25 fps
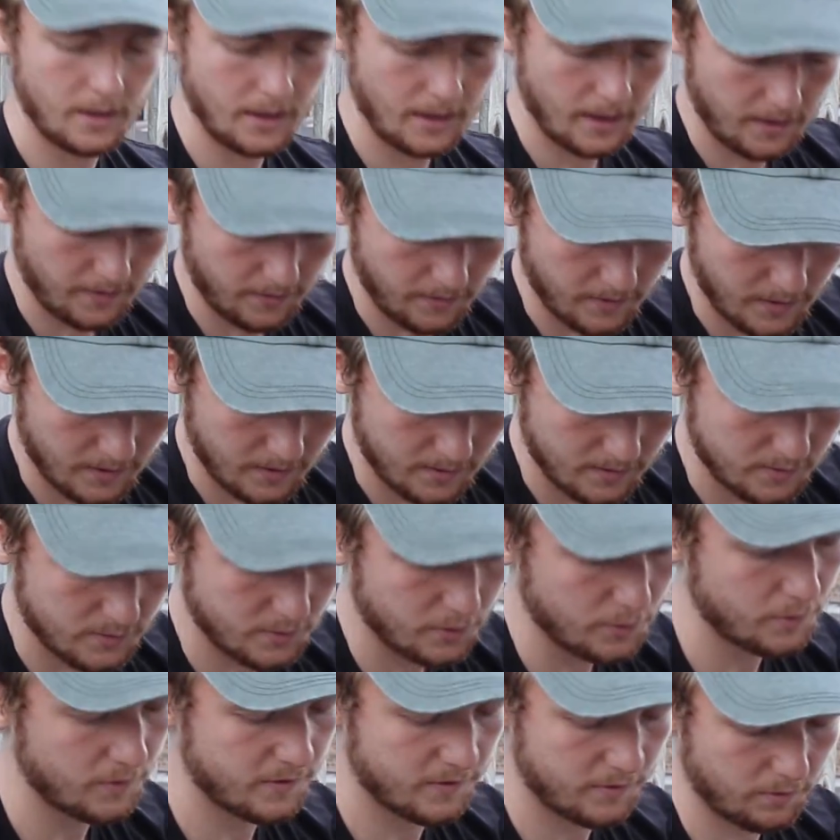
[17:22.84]
and then
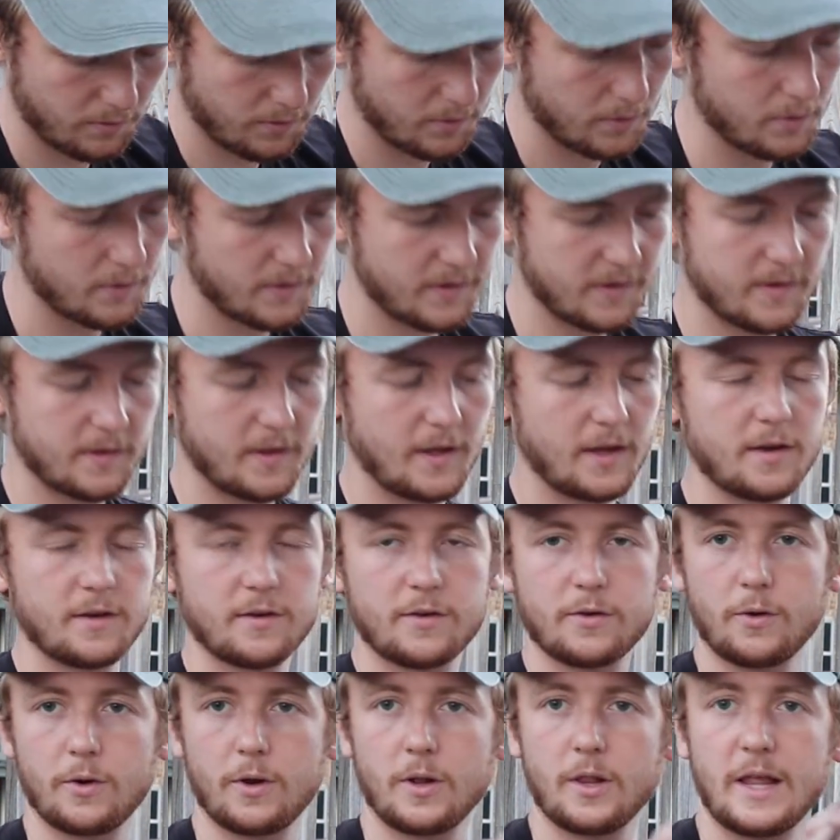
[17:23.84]
two screws that
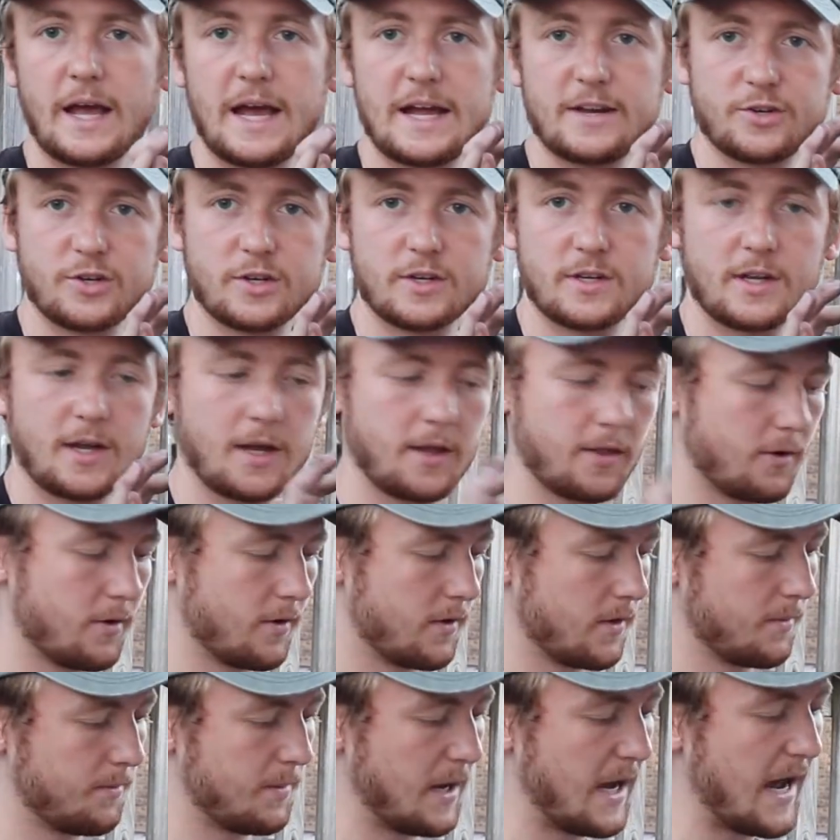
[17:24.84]
sort of latch it together at
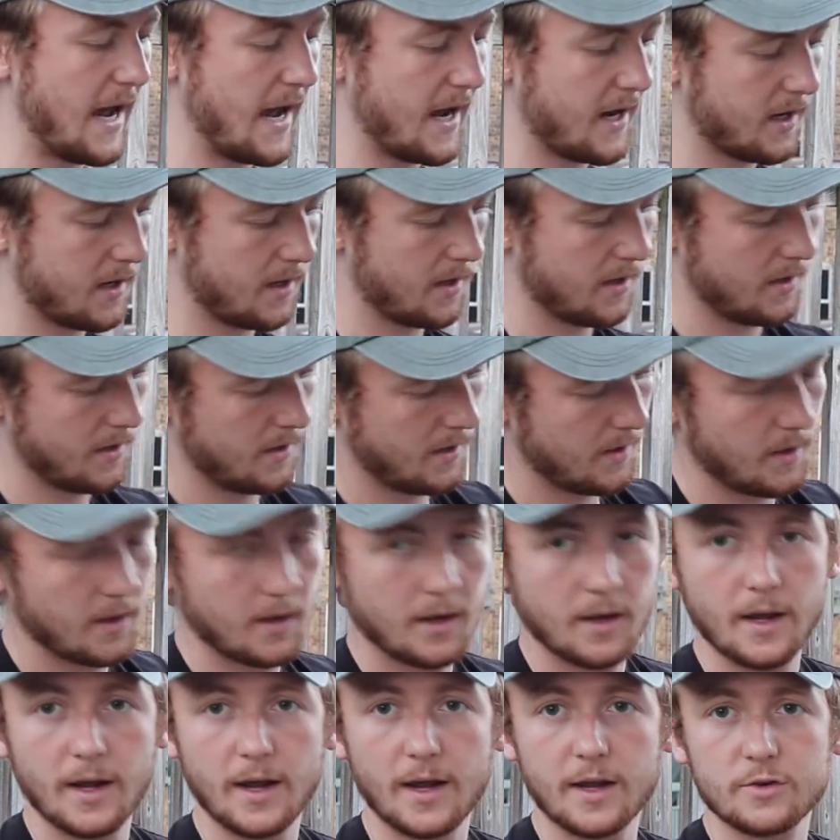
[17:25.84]
the back
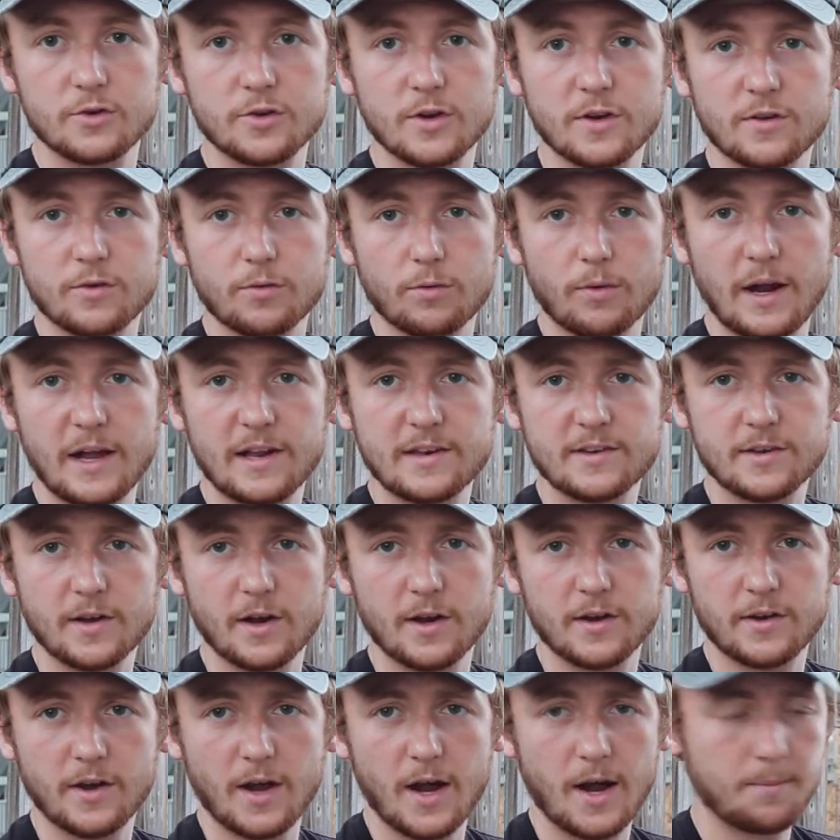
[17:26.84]
and just rest
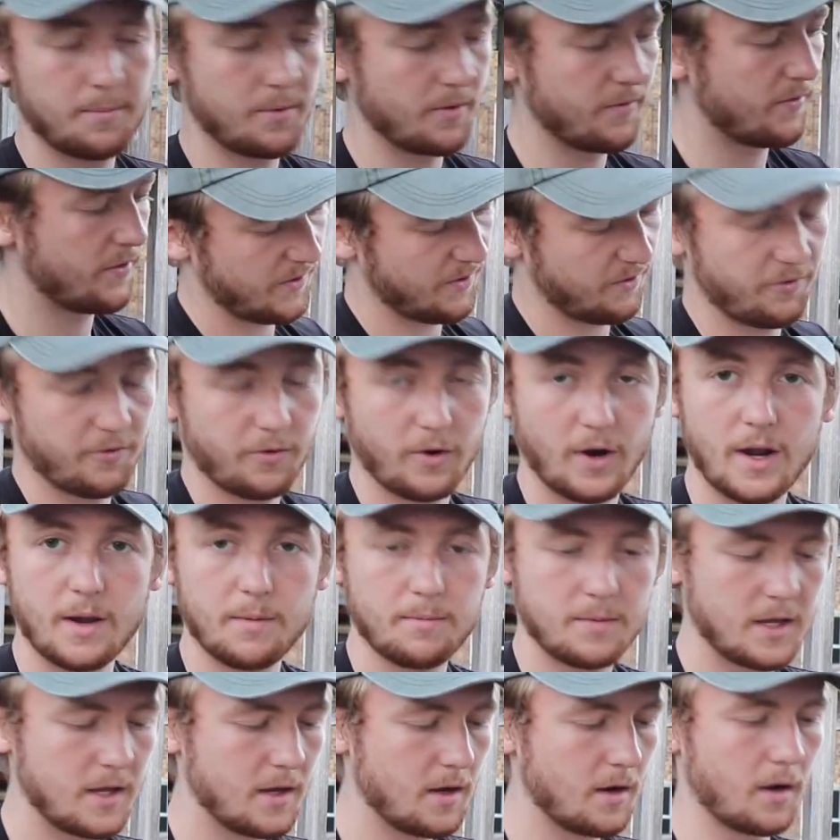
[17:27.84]
on top of the
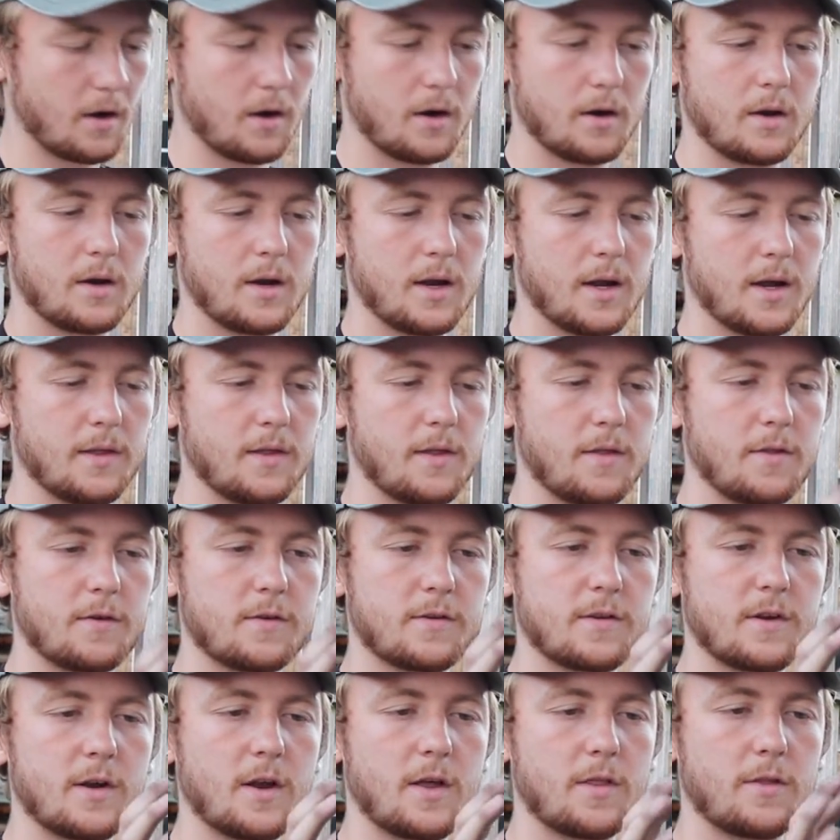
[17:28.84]
frame here. And then
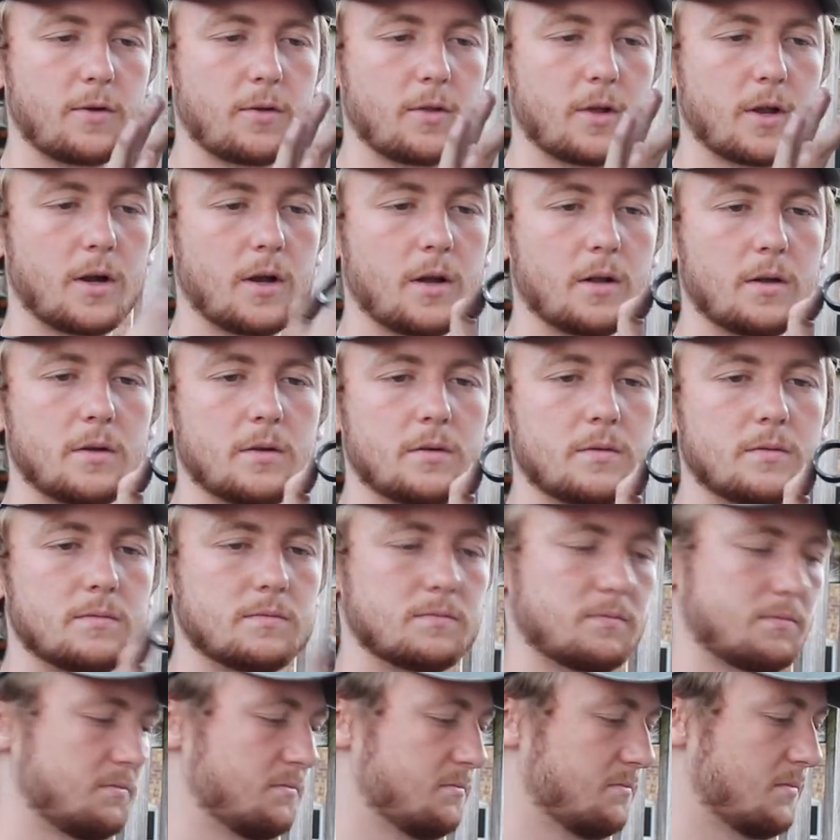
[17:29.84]
there's another little,
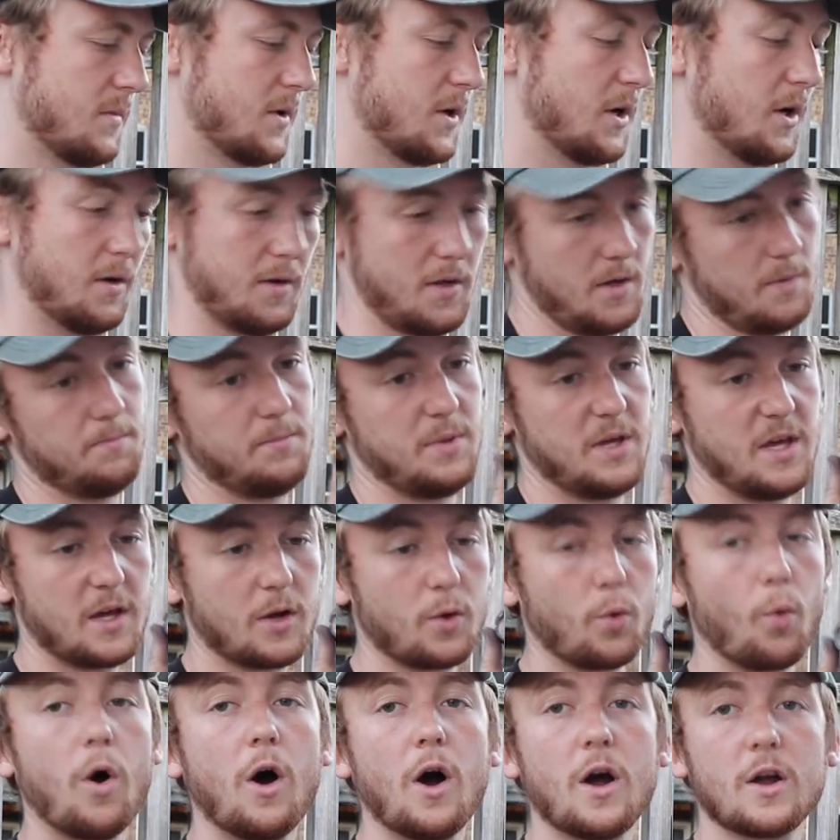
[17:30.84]
a big
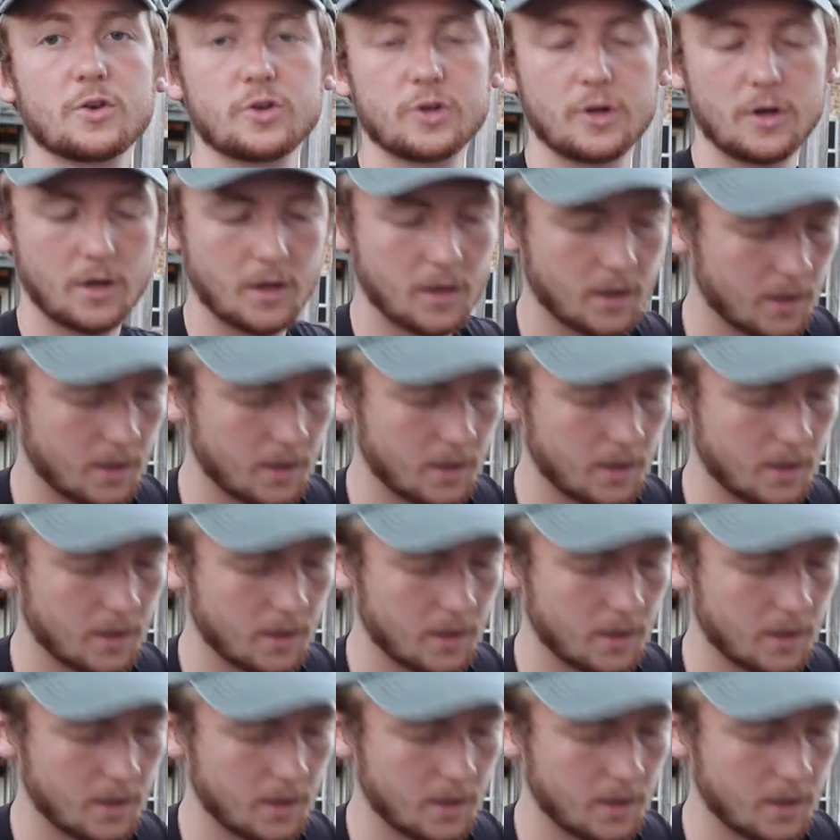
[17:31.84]
washer.